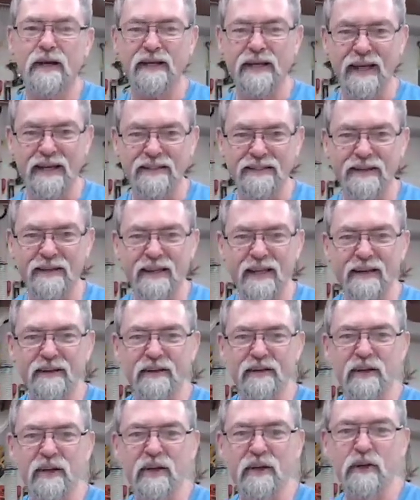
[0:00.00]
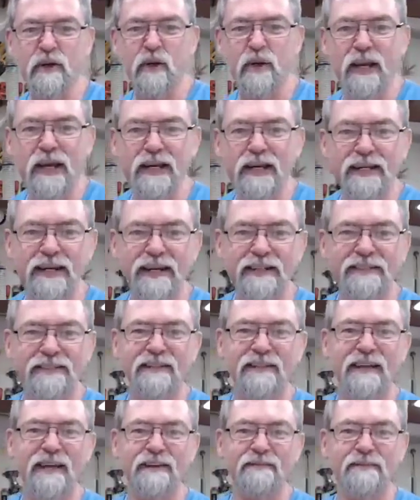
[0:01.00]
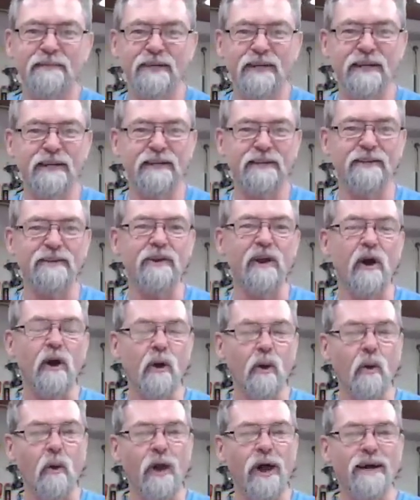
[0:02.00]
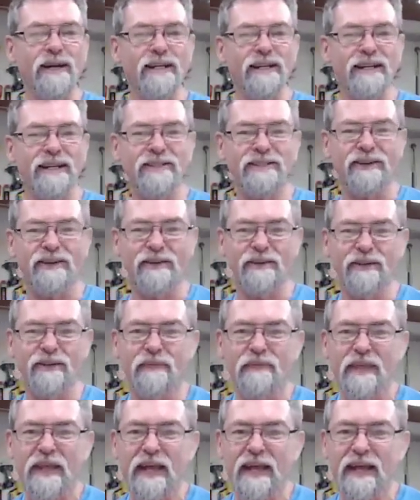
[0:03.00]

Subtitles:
Okay, so then you're getting connected to the end. Not quite yet, John Luke.